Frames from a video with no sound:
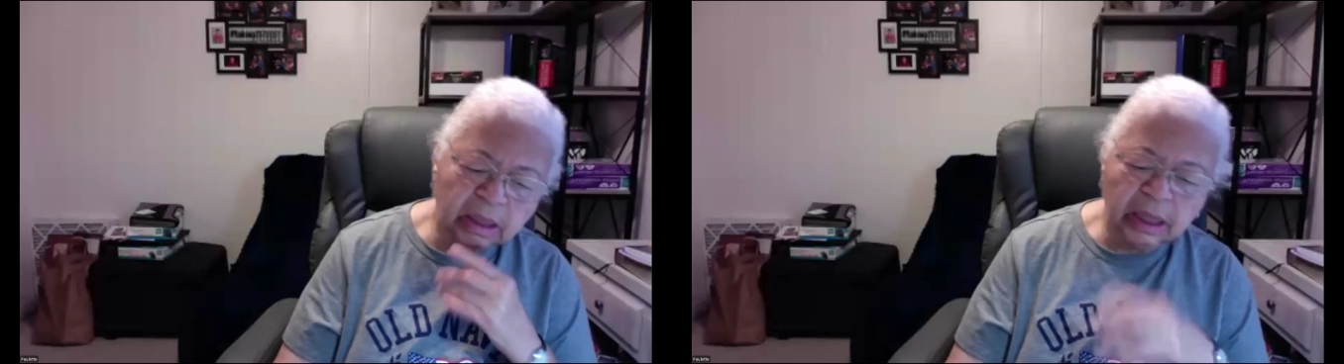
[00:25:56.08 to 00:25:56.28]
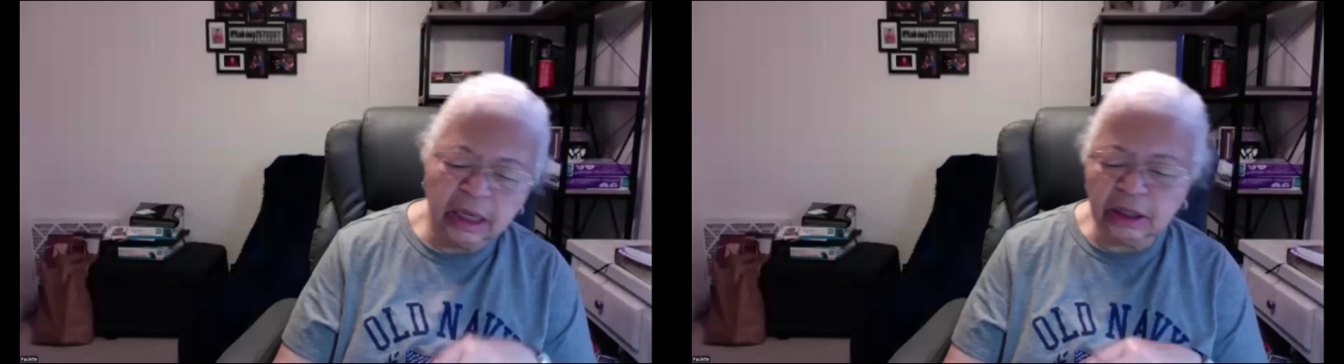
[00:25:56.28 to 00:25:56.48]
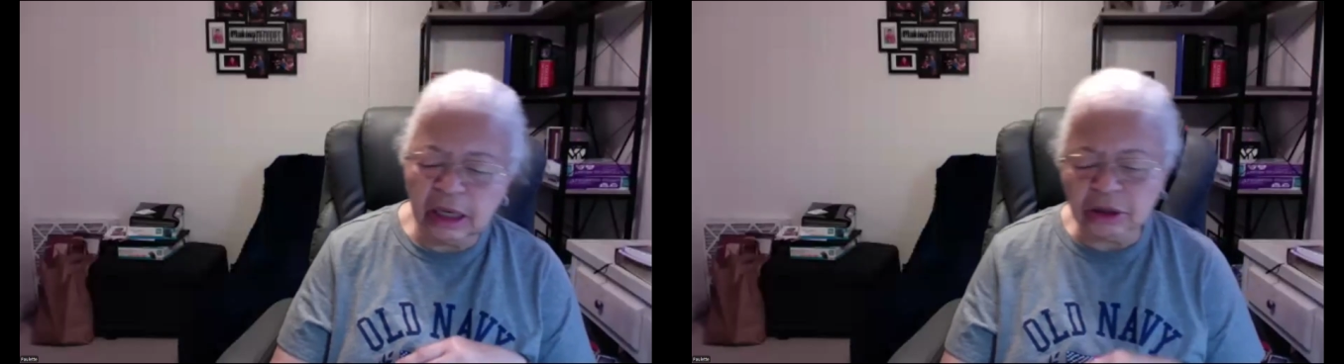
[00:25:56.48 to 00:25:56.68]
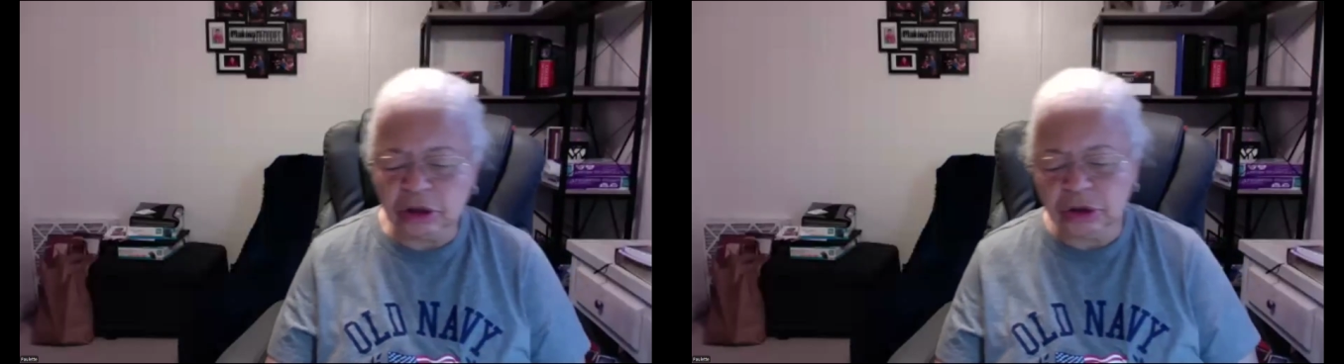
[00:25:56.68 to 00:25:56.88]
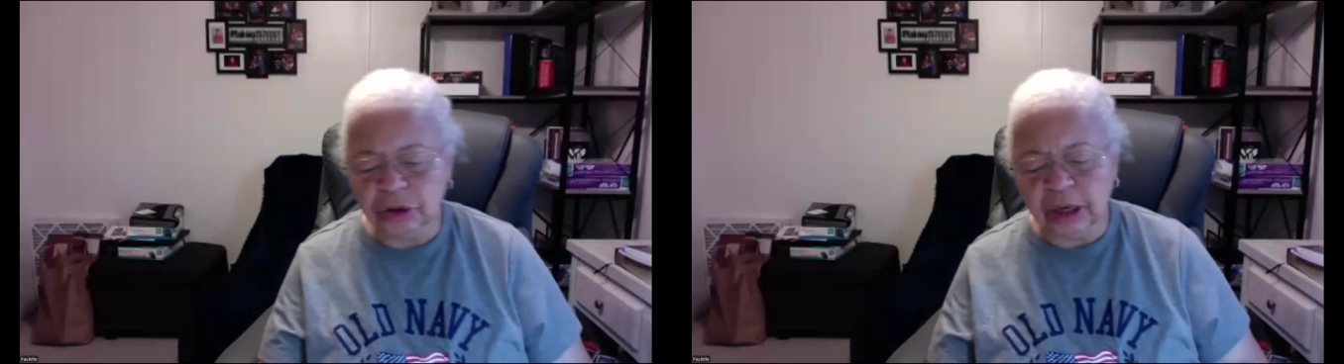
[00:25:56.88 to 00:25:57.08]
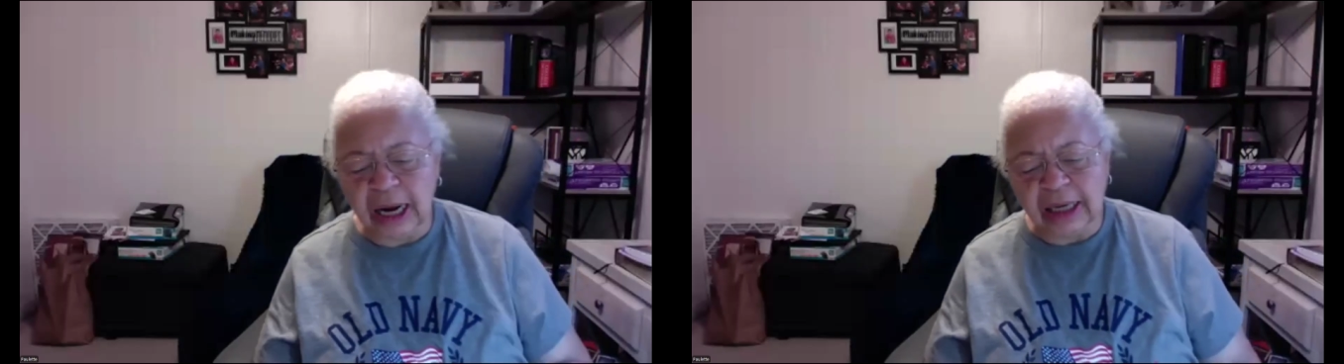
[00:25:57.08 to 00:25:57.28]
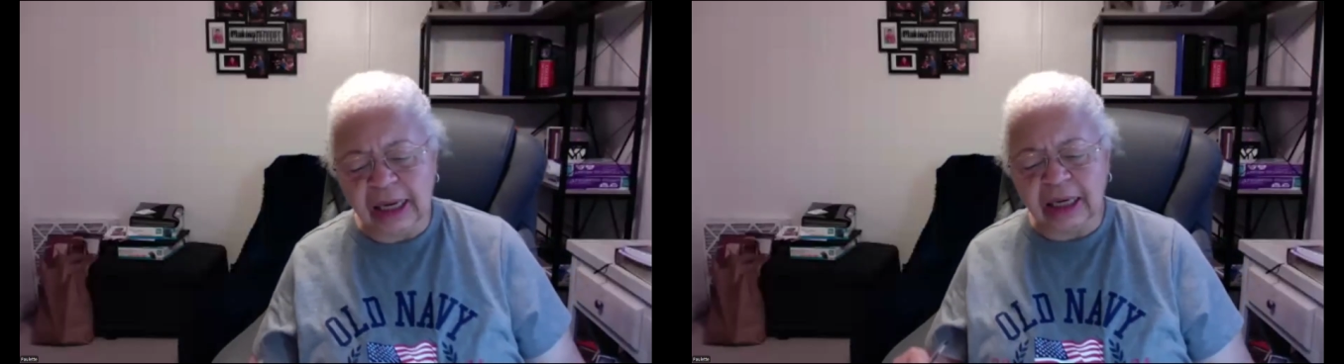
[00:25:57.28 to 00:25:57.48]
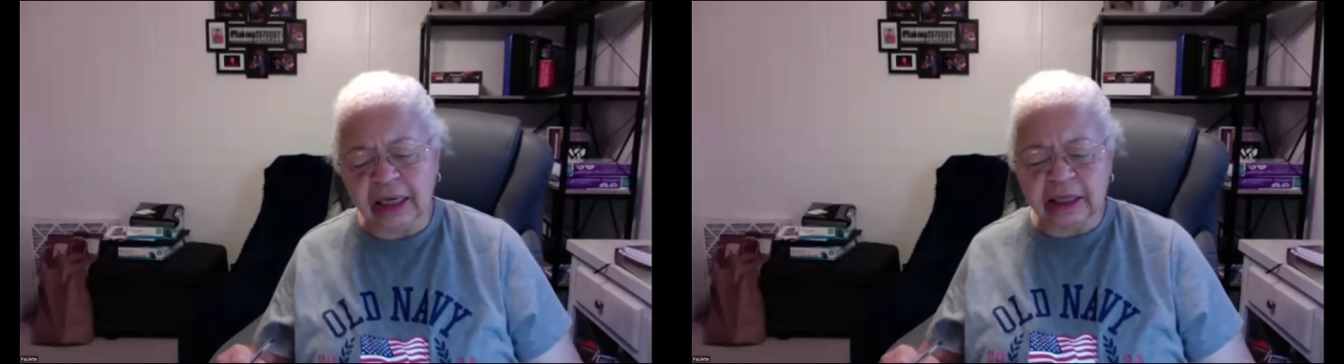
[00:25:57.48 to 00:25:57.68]
Yes. I
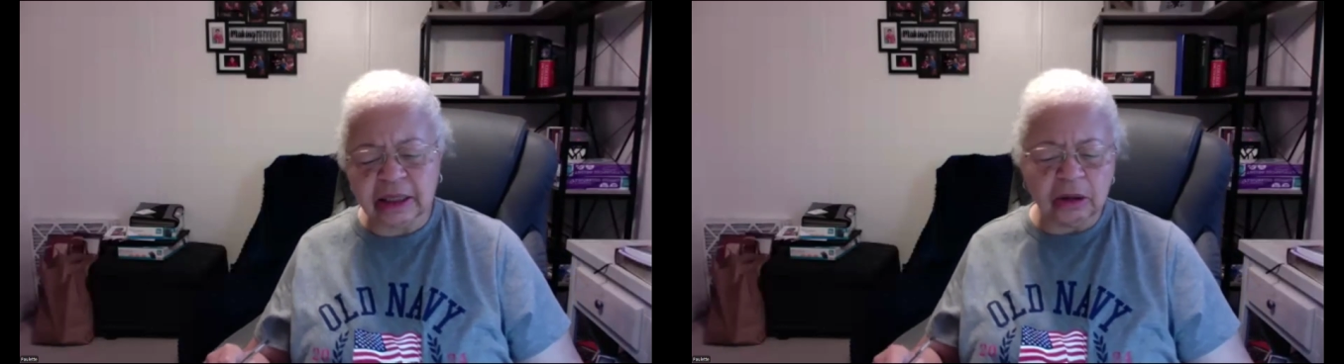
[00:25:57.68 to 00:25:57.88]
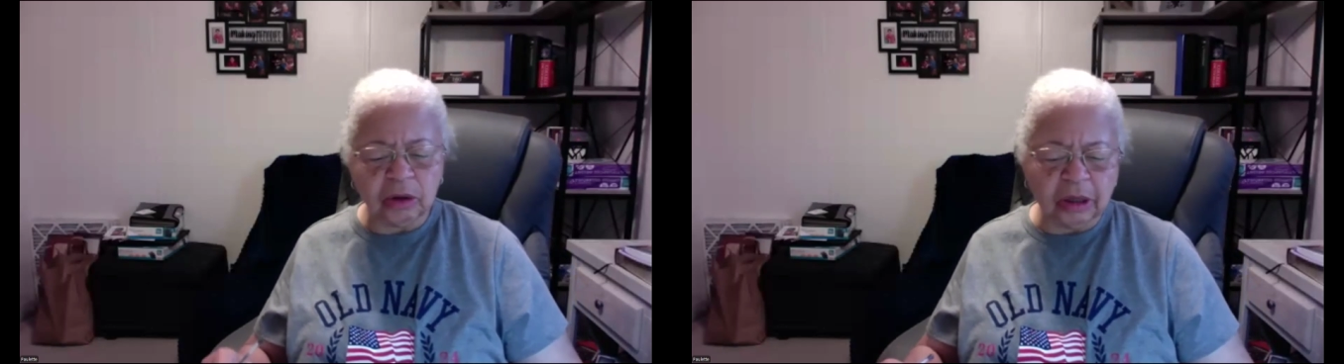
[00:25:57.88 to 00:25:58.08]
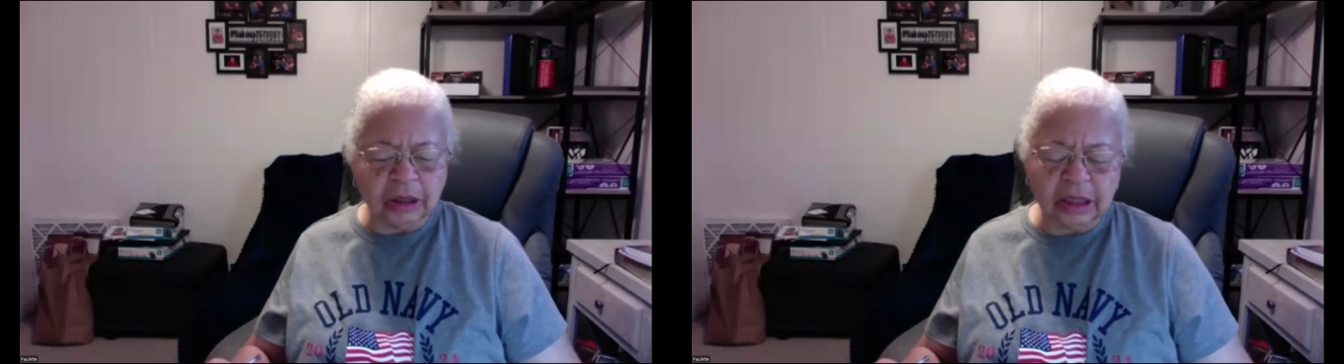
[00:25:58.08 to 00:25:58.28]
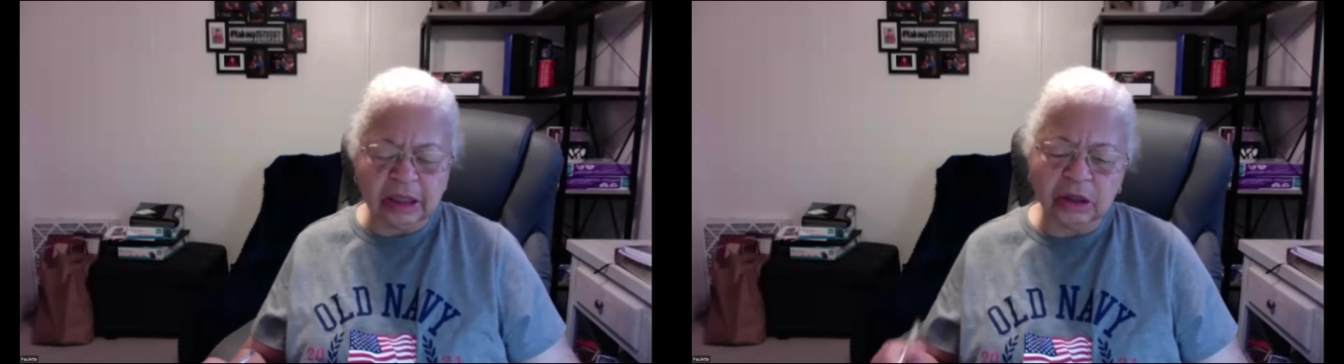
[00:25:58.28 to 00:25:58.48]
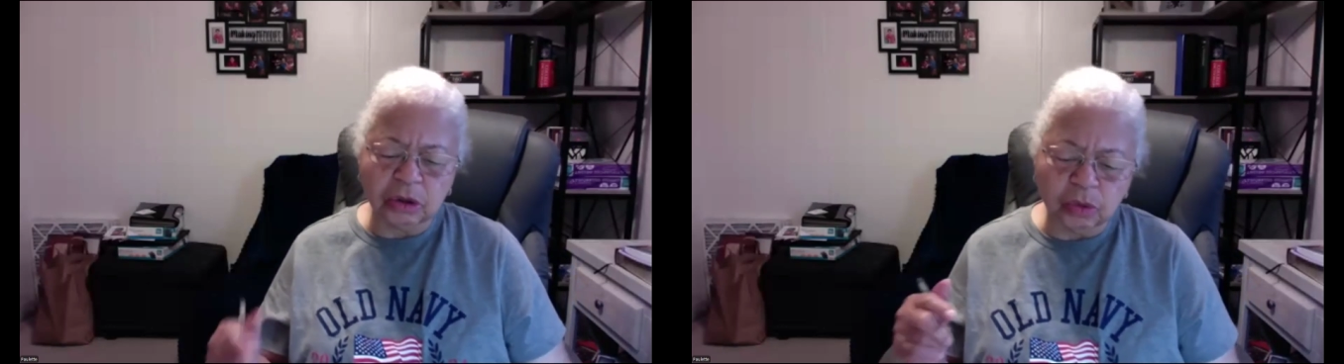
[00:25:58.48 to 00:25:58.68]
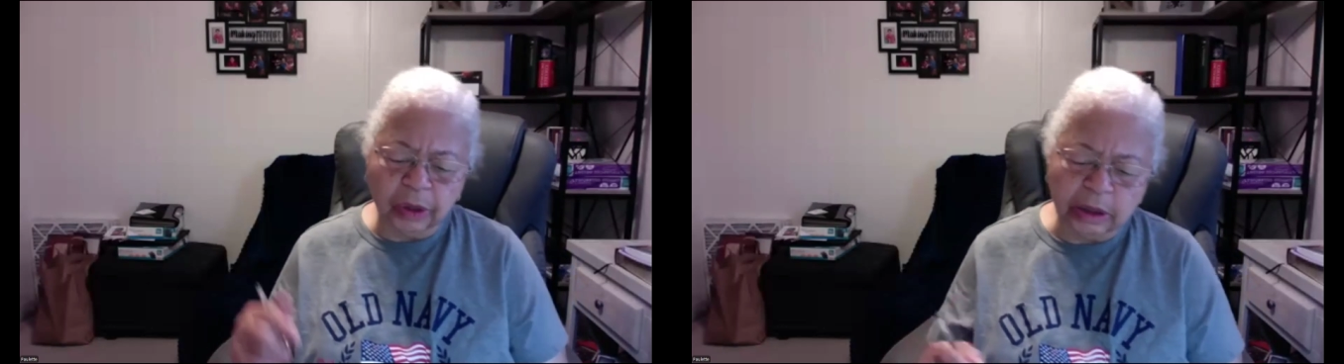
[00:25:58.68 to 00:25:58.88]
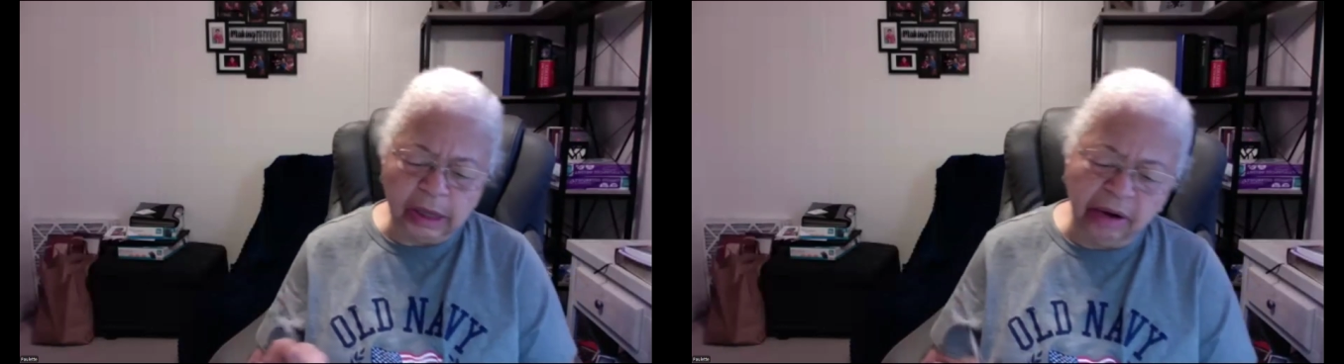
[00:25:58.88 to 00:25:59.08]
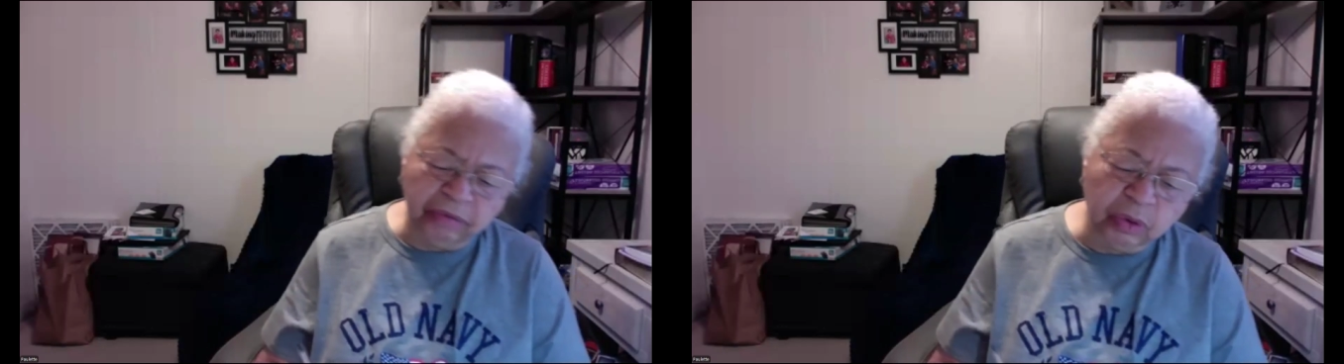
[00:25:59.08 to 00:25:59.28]
got a little lost as to what
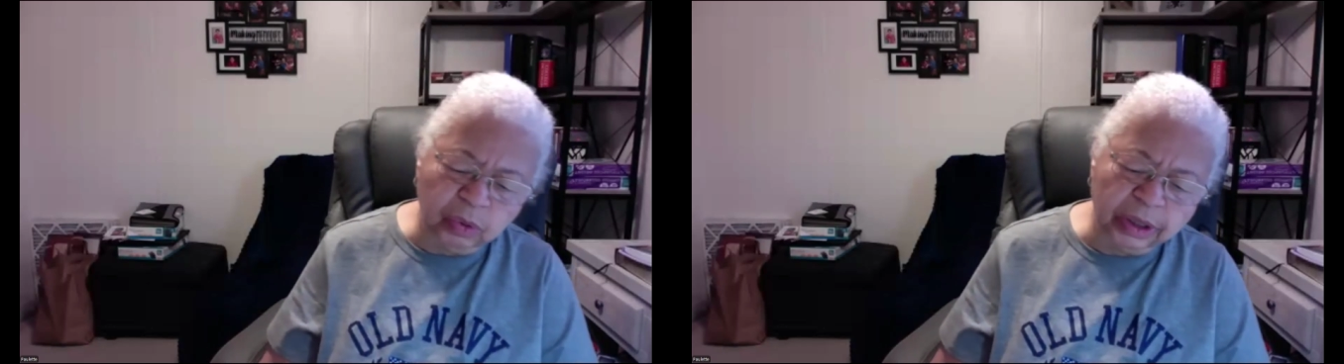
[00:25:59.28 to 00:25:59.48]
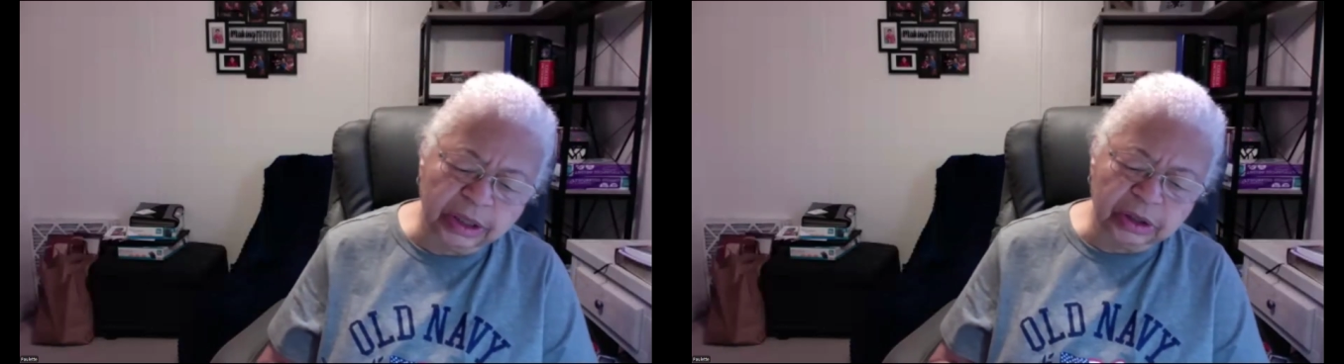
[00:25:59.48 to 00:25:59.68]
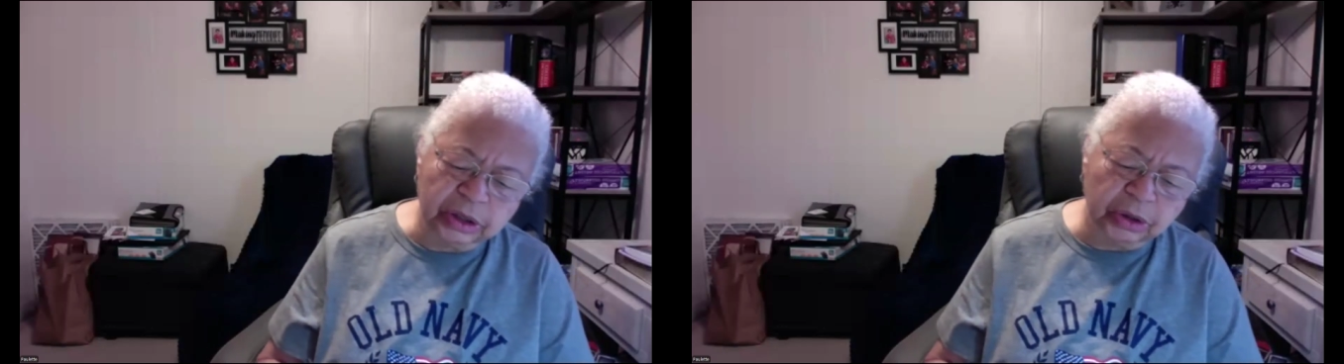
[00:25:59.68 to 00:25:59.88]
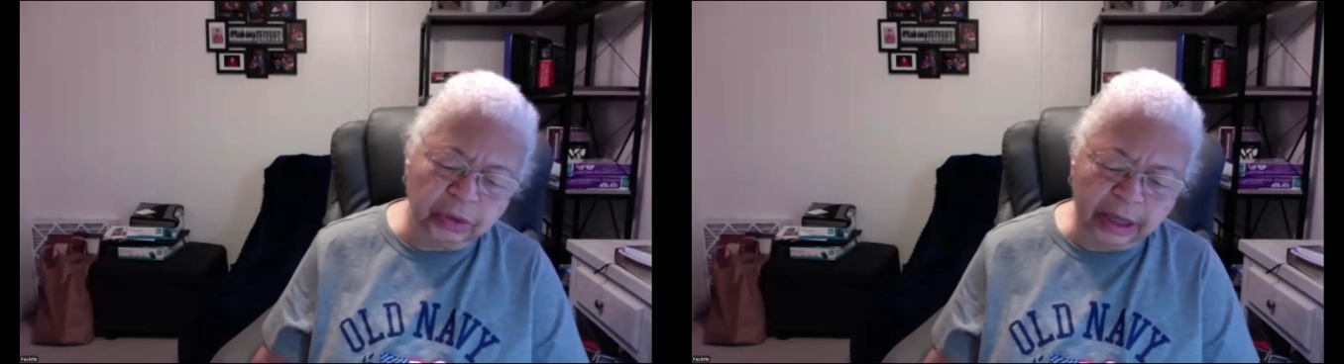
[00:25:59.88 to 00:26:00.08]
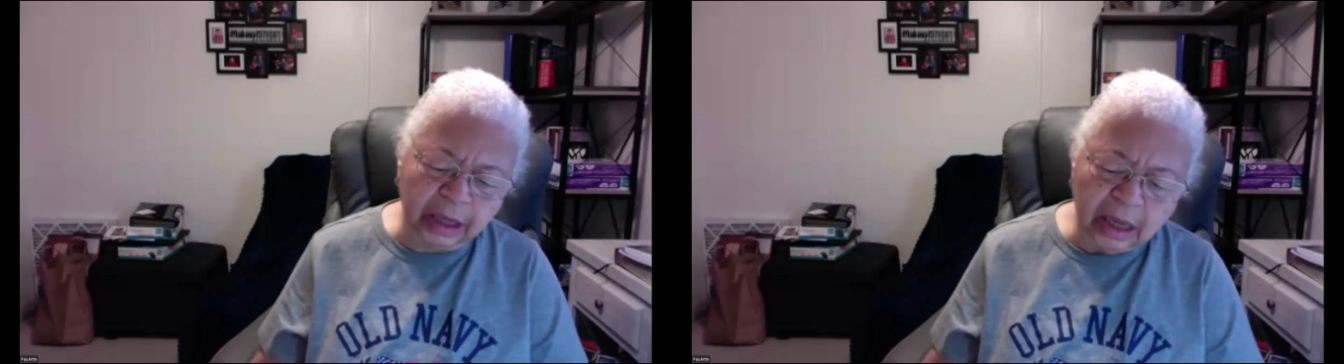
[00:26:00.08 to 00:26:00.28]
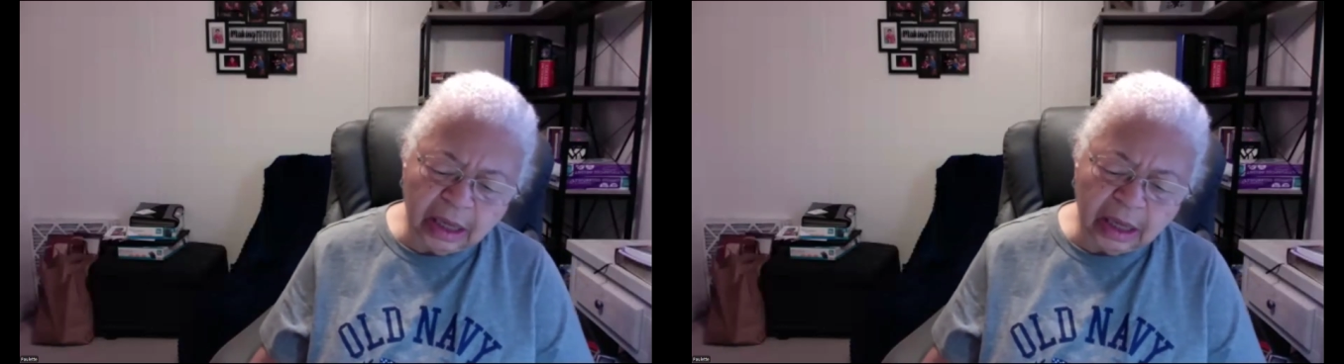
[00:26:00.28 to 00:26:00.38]
everyone is doing.